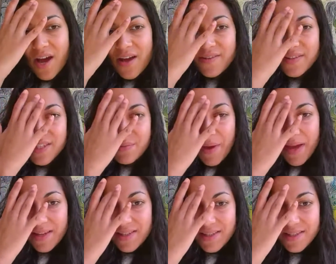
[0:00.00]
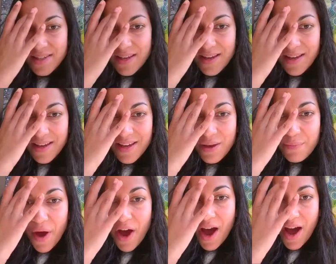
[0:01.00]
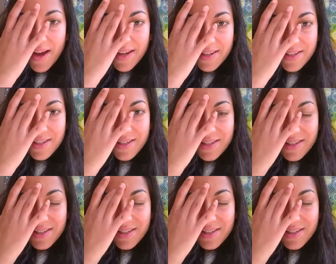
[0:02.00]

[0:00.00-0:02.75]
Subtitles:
the space behind